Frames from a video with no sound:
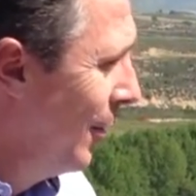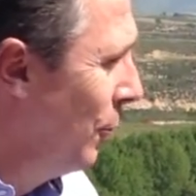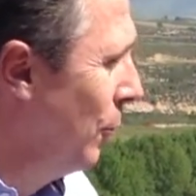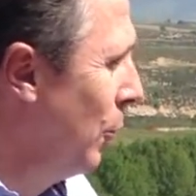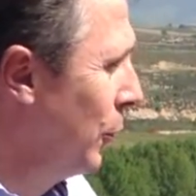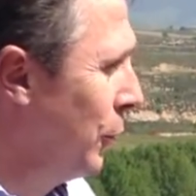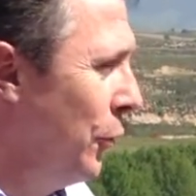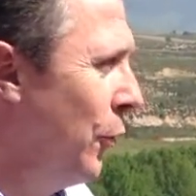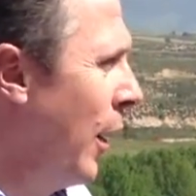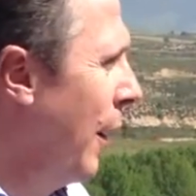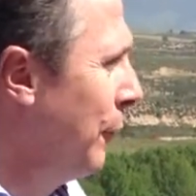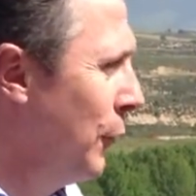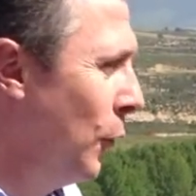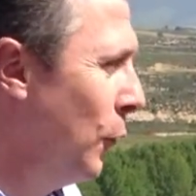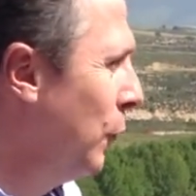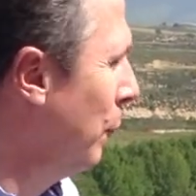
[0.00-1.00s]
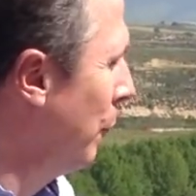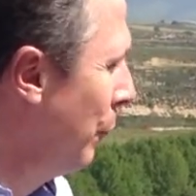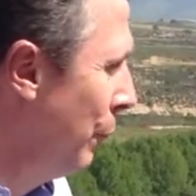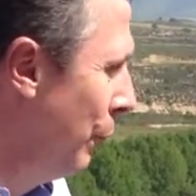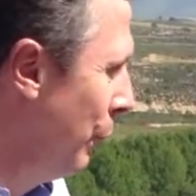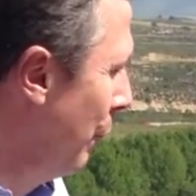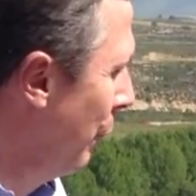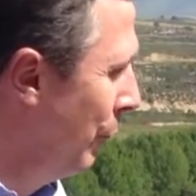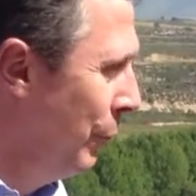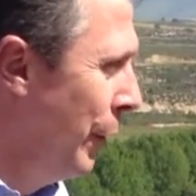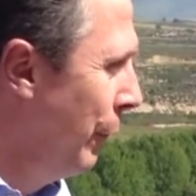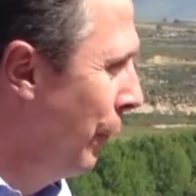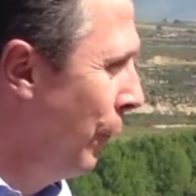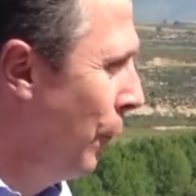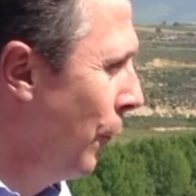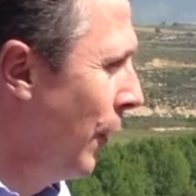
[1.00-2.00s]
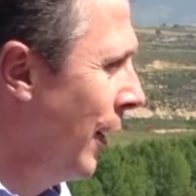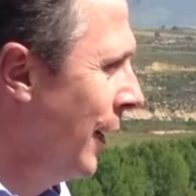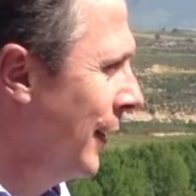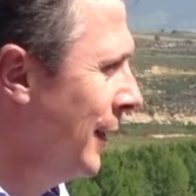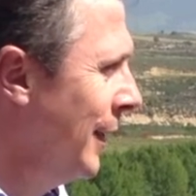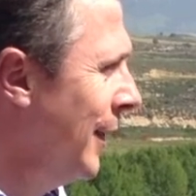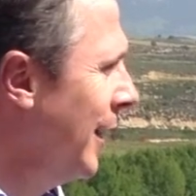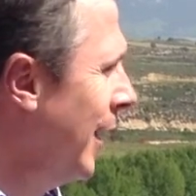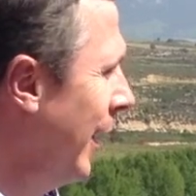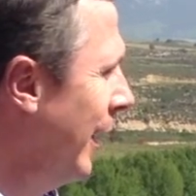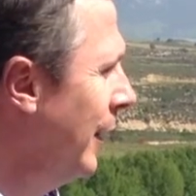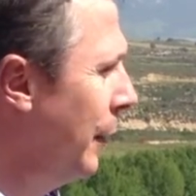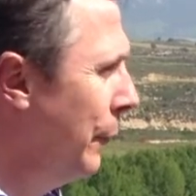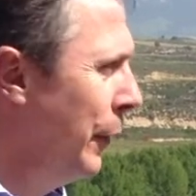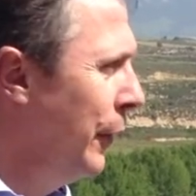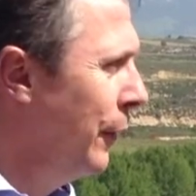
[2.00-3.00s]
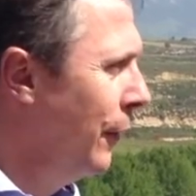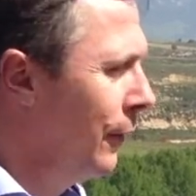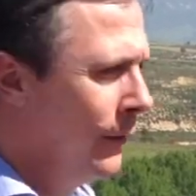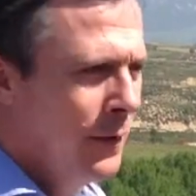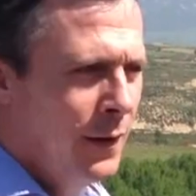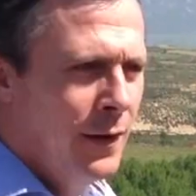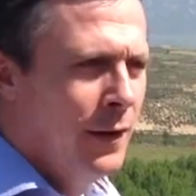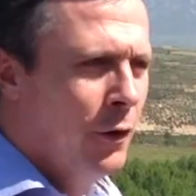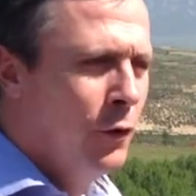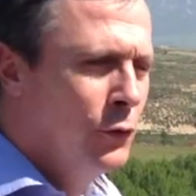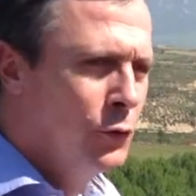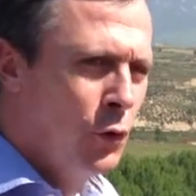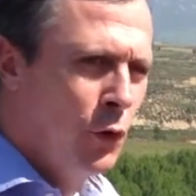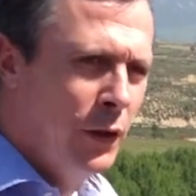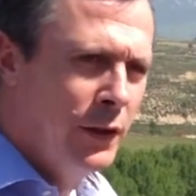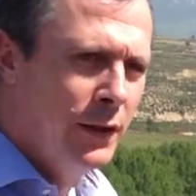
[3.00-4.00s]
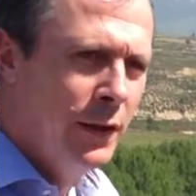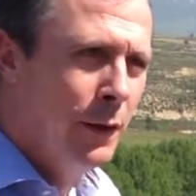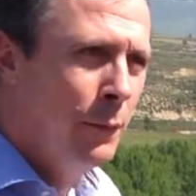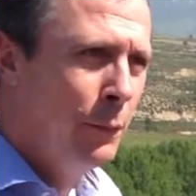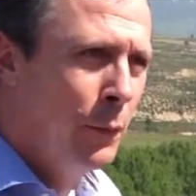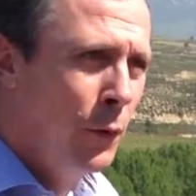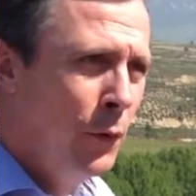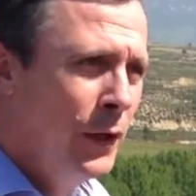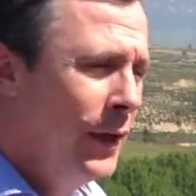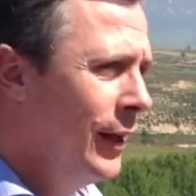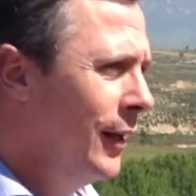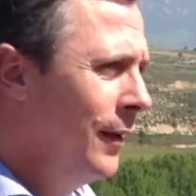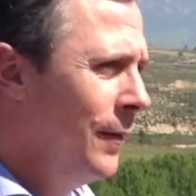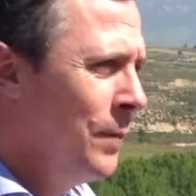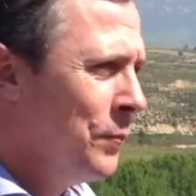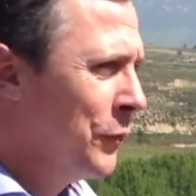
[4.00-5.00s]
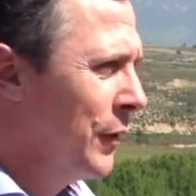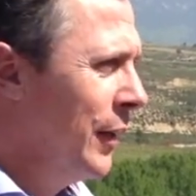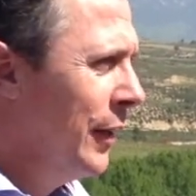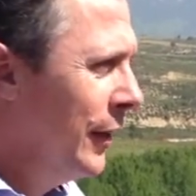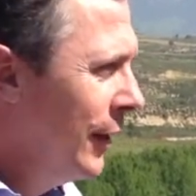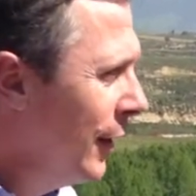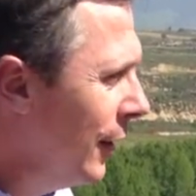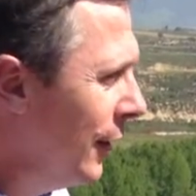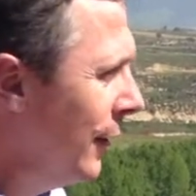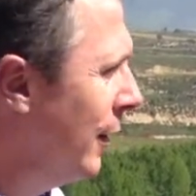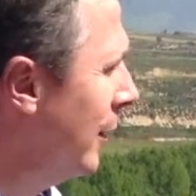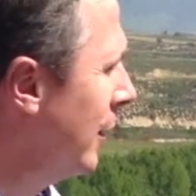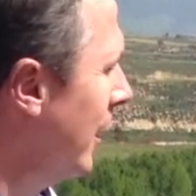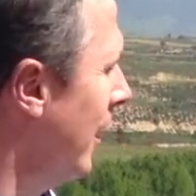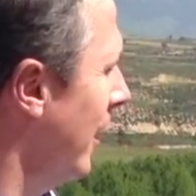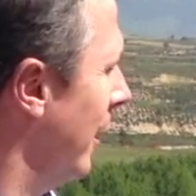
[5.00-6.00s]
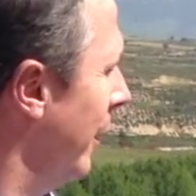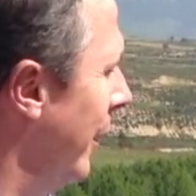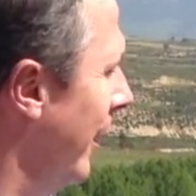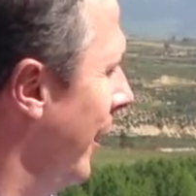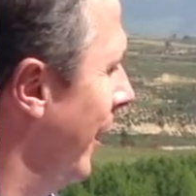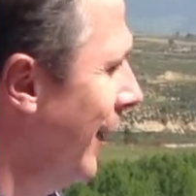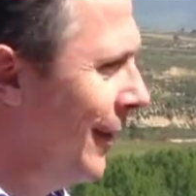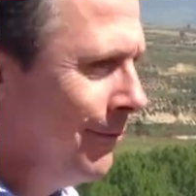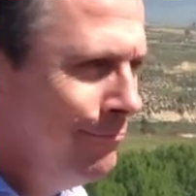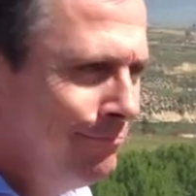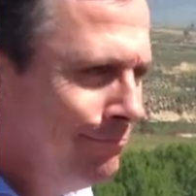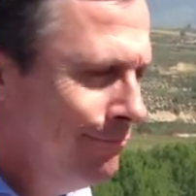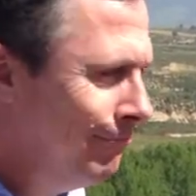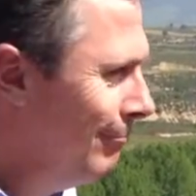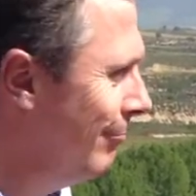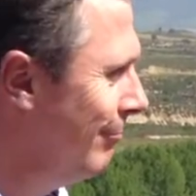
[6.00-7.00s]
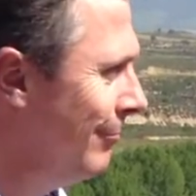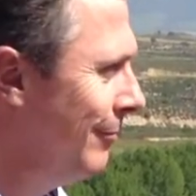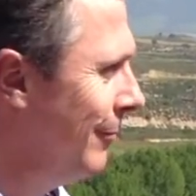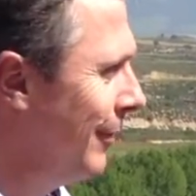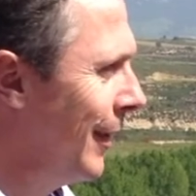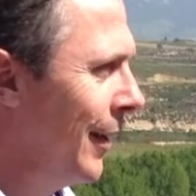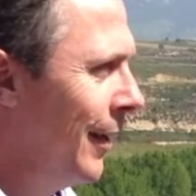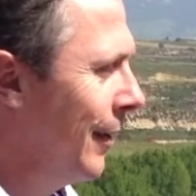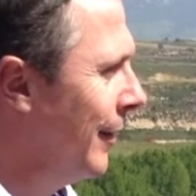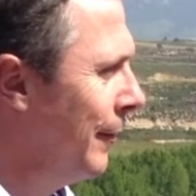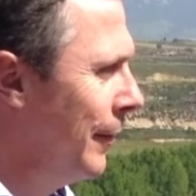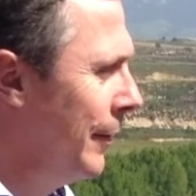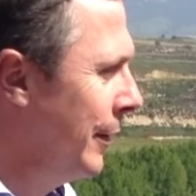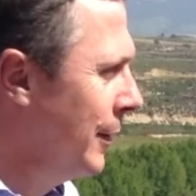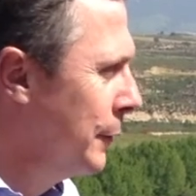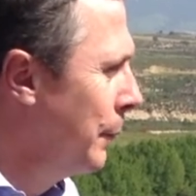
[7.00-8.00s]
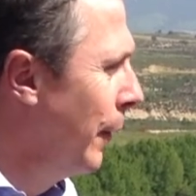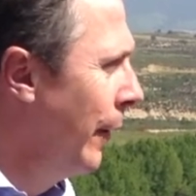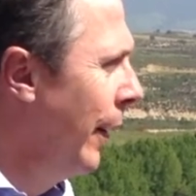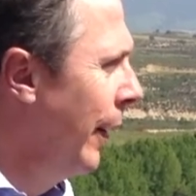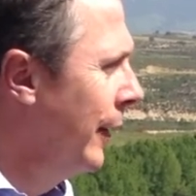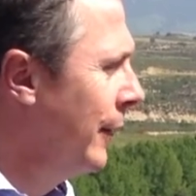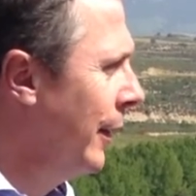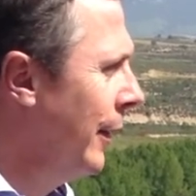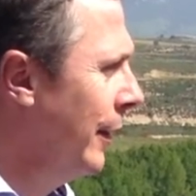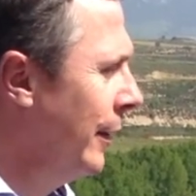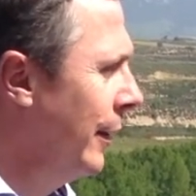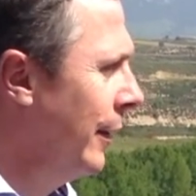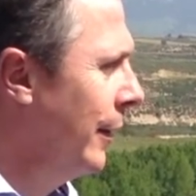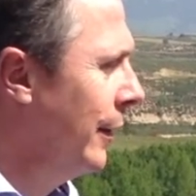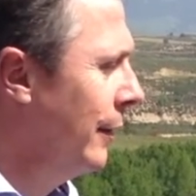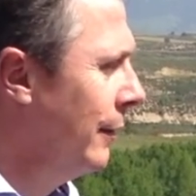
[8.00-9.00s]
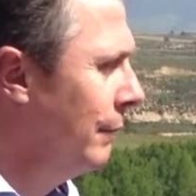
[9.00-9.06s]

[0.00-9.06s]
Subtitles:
what you have done beforehand in the vineyard, controlling the pruning, the yield, the yields per hectare, the